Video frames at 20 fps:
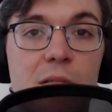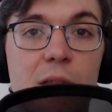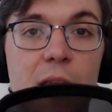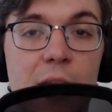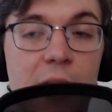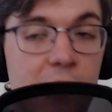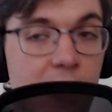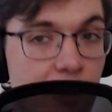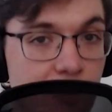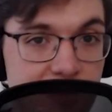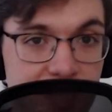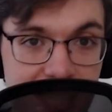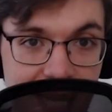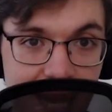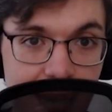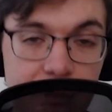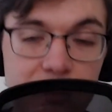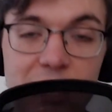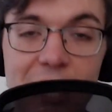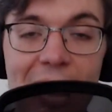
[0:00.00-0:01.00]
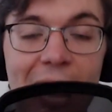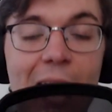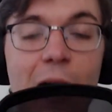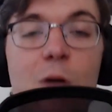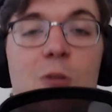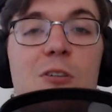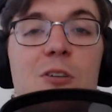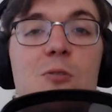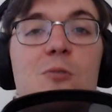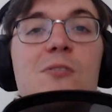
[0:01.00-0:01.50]
It comes down to
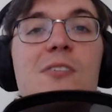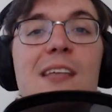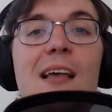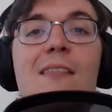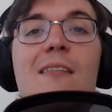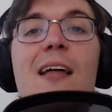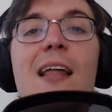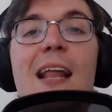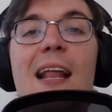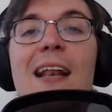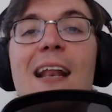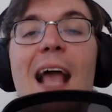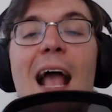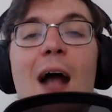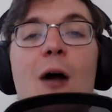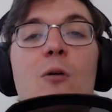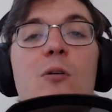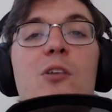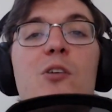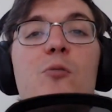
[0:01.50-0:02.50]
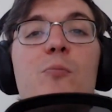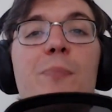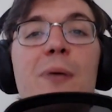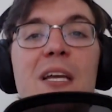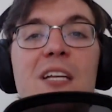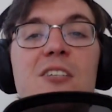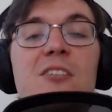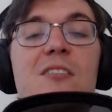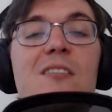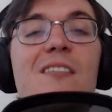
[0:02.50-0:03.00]
how you sell it and how you
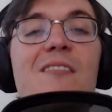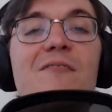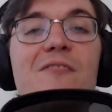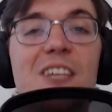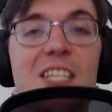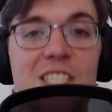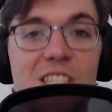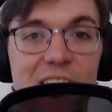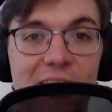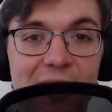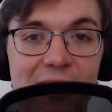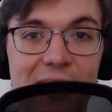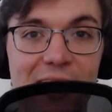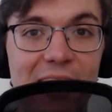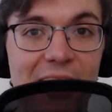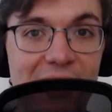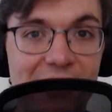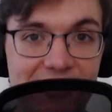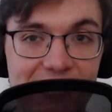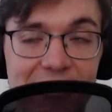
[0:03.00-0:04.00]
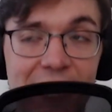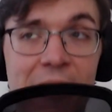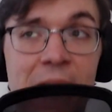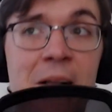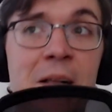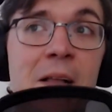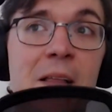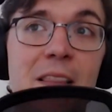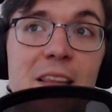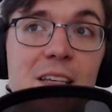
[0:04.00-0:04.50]
pitch the vision and the idea.
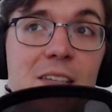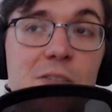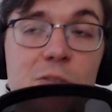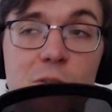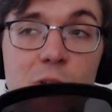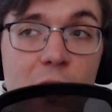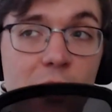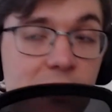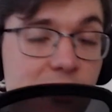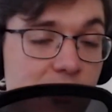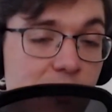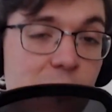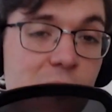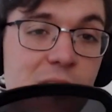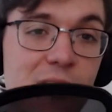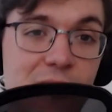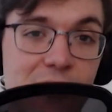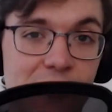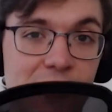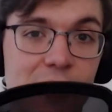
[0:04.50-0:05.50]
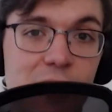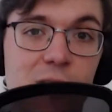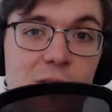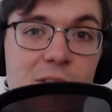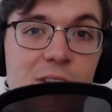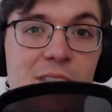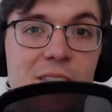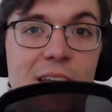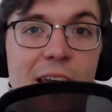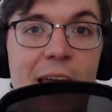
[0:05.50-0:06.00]
This lawsuit is
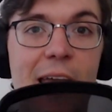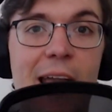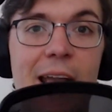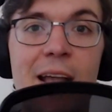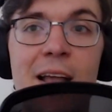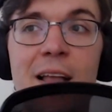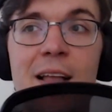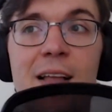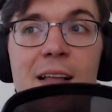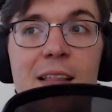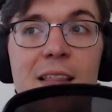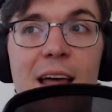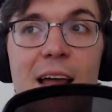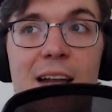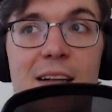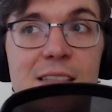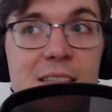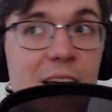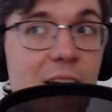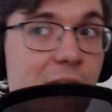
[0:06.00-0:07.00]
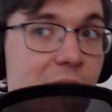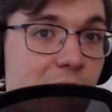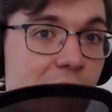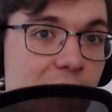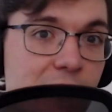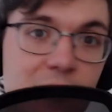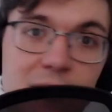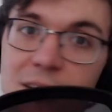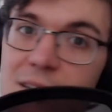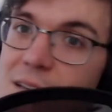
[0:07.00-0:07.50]
essentially saying that
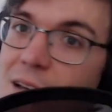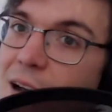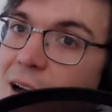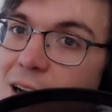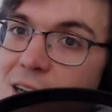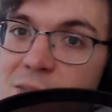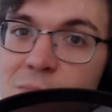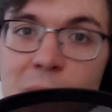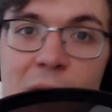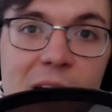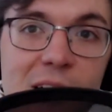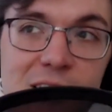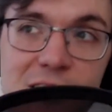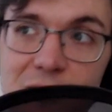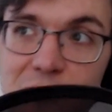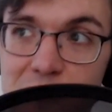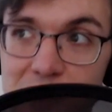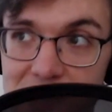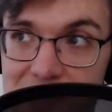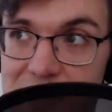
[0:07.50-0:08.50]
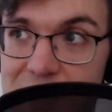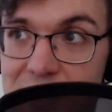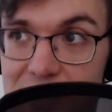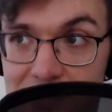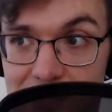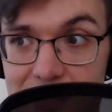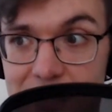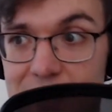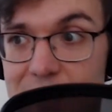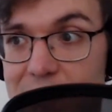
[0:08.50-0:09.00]
Endeavor is a hodgepodge of
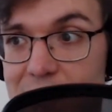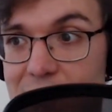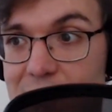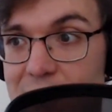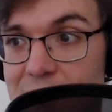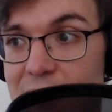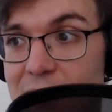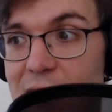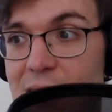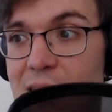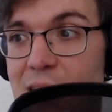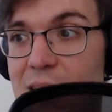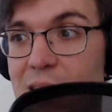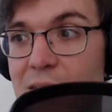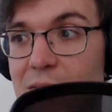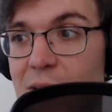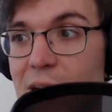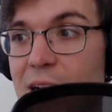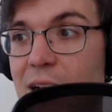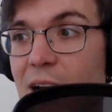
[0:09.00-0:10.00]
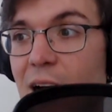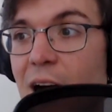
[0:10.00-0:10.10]
businesses, right?